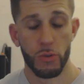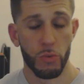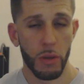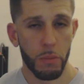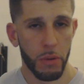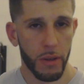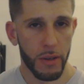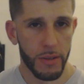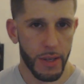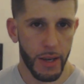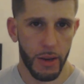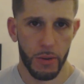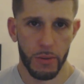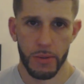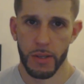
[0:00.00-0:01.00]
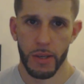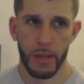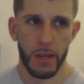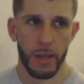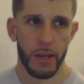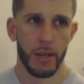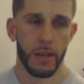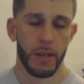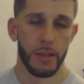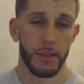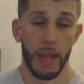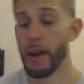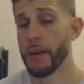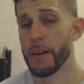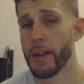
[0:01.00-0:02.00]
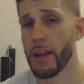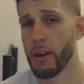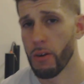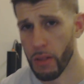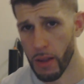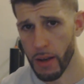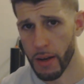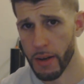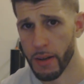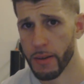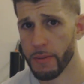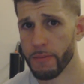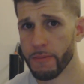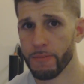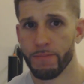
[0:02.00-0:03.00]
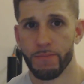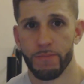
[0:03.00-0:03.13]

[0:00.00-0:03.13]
week plays out down in Carolina.